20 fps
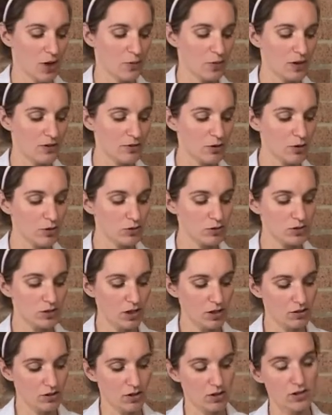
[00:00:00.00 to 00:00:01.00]
We've
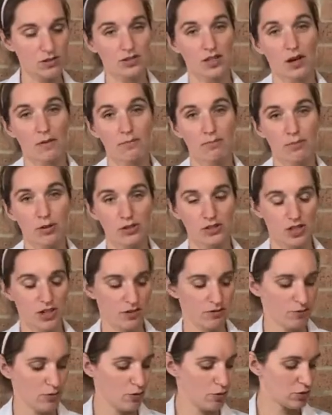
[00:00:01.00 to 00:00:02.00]
also got a bottle
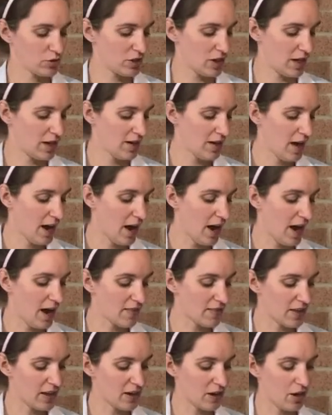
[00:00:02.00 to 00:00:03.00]
of water,
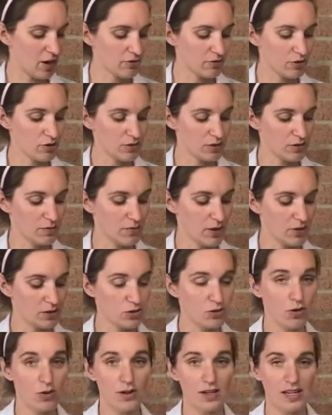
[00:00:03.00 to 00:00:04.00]
and then I've got some
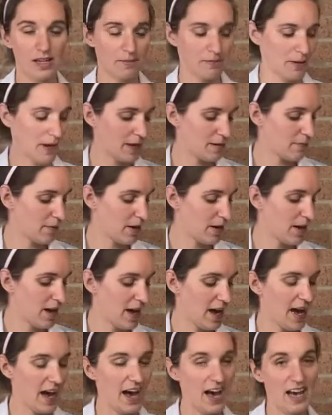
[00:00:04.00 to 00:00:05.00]
toilet paper
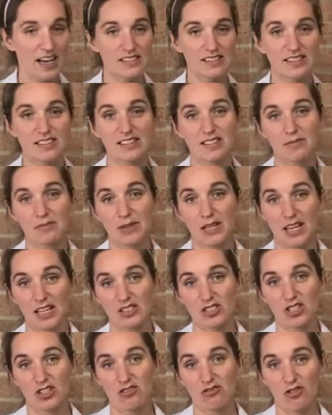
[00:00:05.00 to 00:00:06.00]
and some
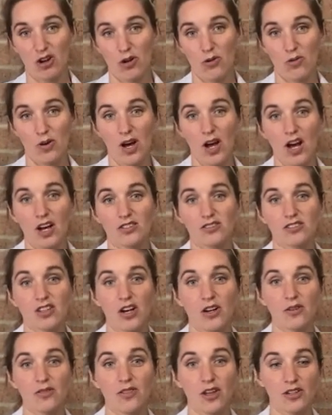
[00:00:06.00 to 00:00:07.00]
kitchen roll.
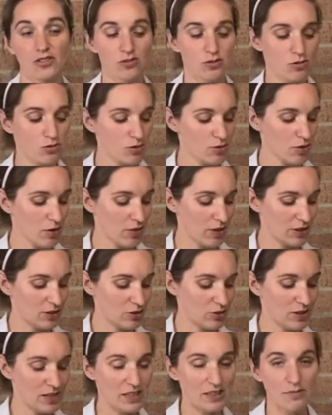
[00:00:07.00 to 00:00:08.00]
So those are all the
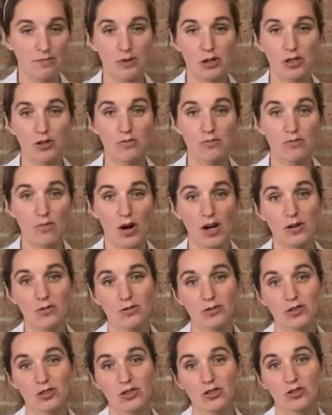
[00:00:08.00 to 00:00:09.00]
things you need, but you might
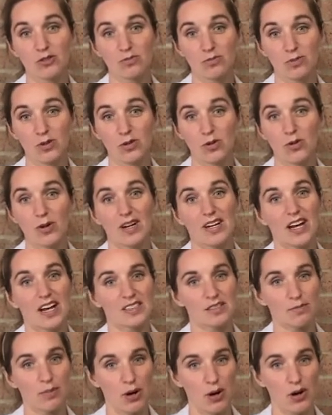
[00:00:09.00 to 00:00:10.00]
want to use more
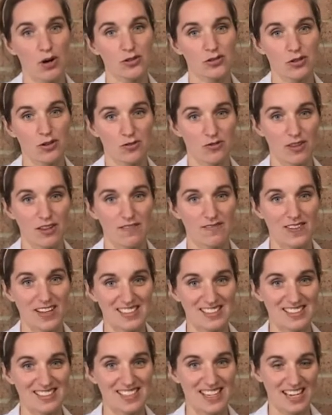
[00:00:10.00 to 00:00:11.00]
as part of the
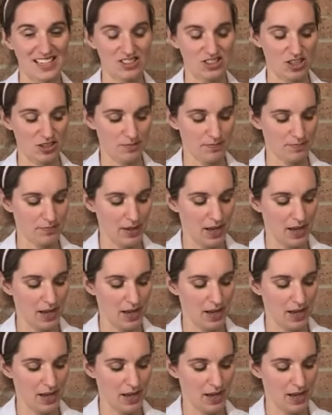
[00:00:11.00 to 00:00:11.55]
investigation.